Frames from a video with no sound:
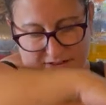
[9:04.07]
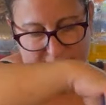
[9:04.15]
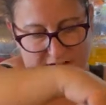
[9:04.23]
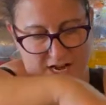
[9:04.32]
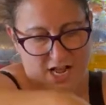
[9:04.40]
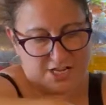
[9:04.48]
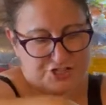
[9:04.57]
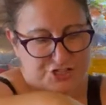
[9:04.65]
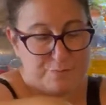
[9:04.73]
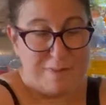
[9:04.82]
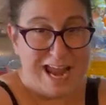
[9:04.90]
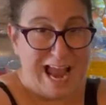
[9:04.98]
it a nudge.
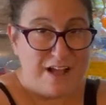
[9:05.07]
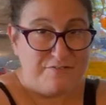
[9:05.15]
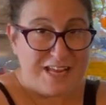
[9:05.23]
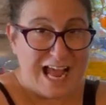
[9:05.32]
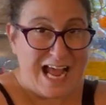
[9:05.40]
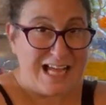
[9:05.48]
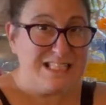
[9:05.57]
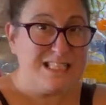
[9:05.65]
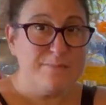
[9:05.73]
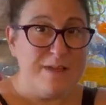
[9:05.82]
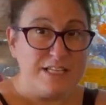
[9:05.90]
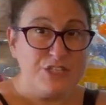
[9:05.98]
You may have to add
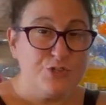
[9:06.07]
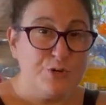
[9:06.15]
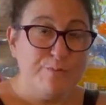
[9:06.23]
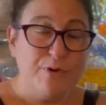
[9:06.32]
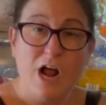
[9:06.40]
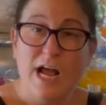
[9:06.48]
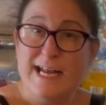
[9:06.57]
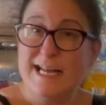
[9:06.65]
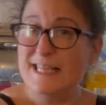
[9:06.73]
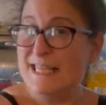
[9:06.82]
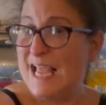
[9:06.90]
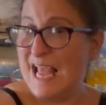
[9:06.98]
some extra brine
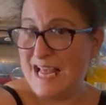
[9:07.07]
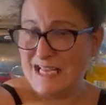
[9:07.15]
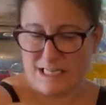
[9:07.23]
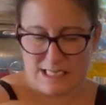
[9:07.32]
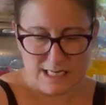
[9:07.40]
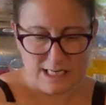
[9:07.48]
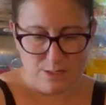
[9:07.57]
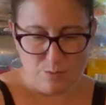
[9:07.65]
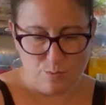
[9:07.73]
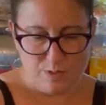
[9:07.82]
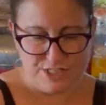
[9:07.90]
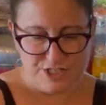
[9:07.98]
at the end
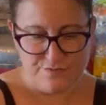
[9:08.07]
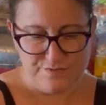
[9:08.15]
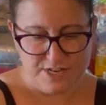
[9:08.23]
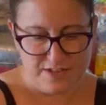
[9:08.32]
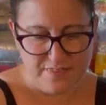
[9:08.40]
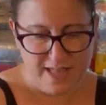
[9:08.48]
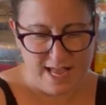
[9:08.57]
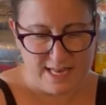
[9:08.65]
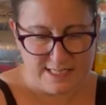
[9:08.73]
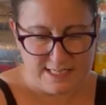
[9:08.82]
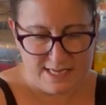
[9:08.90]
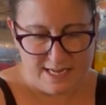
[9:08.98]
once you've done
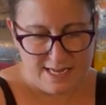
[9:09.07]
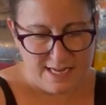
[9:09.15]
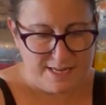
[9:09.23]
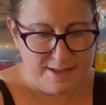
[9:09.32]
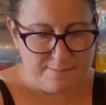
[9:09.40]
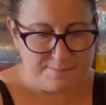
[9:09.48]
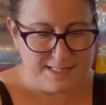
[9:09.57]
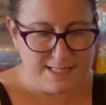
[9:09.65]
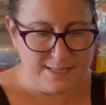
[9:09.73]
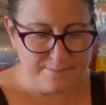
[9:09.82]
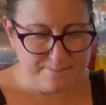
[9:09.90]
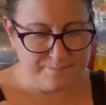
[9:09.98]
that. Yep,
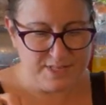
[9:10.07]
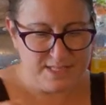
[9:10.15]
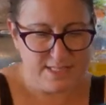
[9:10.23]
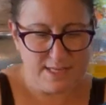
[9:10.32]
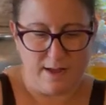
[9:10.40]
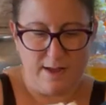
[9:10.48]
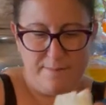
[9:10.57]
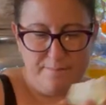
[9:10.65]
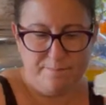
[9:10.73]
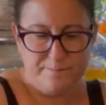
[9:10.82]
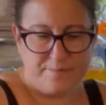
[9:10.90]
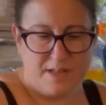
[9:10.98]
see this guy?
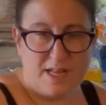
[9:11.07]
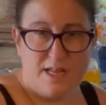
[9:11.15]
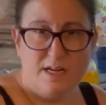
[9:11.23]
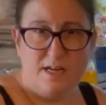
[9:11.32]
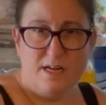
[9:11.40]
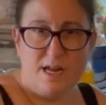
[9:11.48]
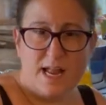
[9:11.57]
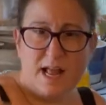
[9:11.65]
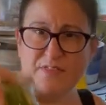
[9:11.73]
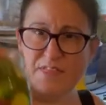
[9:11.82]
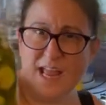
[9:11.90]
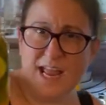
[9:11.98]
I
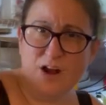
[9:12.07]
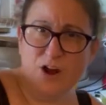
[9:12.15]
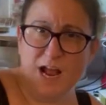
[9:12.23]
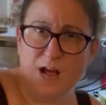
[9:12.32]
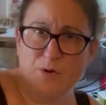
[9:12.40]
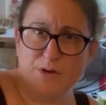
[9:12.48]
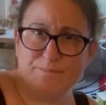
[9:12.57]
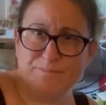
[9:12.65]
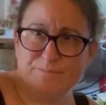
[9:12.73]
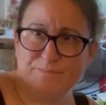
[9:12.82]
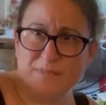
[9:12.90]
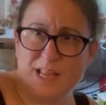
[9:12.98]
got the air out,
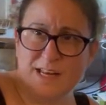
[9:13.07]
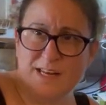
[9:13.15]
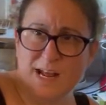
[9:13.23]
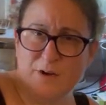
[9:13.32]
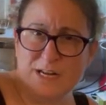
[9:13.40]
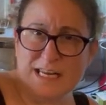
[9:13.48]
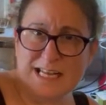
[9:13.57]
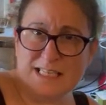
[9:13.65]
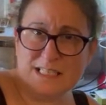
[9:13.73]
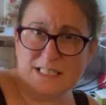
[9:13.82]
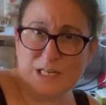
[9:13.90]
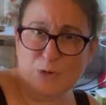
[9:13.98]
and now it
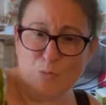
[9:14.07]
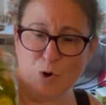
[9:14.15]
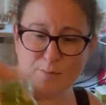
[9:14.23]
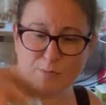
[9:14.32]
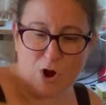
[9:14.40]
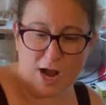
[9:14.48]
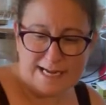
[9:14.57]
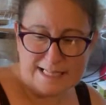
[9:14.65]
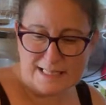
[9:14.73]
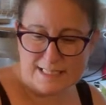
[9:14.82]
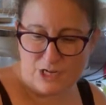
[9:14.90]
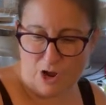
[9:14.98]
needs a little more brine
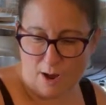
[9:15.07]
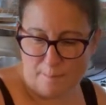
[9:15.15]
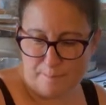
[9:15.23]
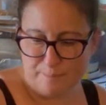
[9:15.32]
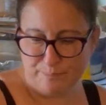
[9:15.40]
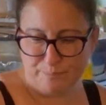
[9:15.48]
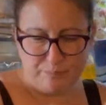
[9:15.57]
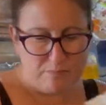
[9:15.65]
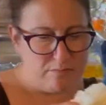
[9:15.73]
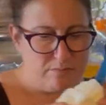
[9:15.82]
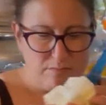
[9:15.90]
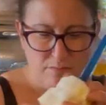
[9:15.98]
at the top.
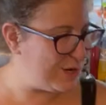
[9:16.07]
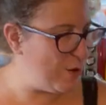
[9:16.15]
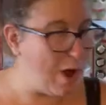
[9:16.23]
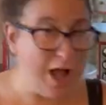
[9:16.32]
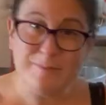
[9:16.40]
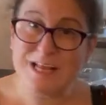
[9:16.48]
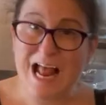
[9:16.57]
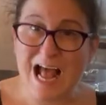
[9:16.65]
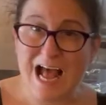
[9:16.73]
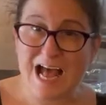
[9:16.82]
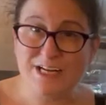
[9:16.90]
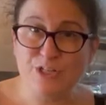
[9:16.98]
So I'm gonna
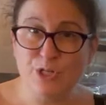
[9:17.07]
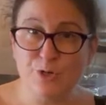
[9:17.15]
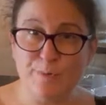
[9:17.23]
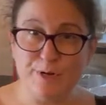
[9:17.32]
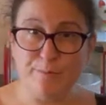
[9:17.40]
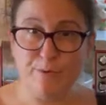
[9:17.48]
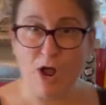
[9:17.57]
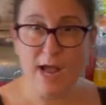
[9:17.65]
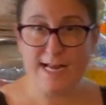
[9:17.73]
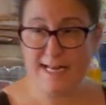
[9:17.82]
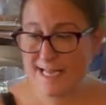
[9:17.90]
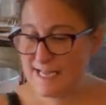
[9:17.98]
add a little bit of
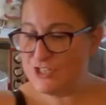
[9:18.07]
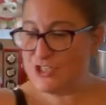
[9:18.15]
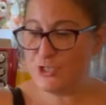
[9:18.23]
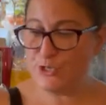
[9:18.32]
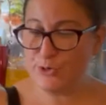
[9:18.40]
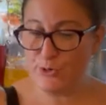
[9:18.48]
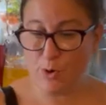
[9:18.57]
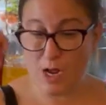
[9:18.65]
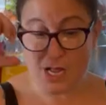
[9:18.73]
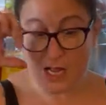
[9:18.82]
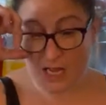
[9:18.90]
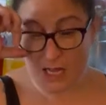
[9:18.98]
brine into